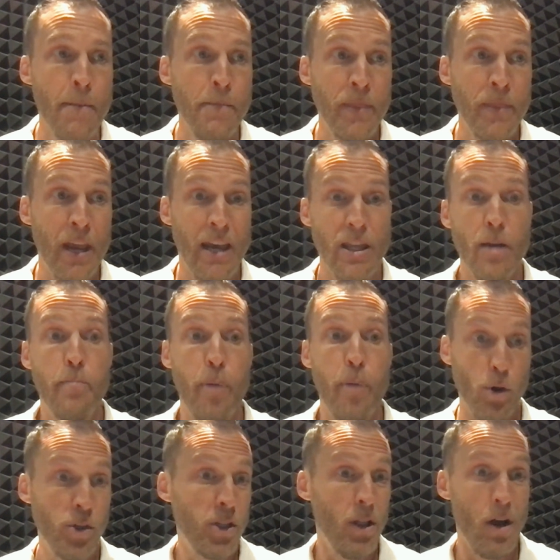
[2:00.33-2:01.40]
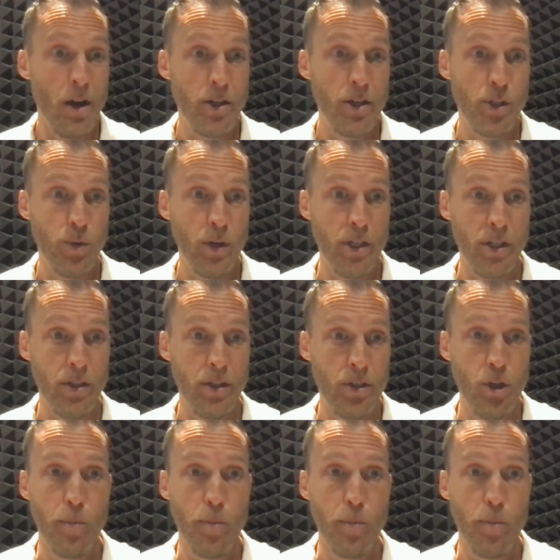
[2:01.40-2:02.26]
and then post-launch, which is super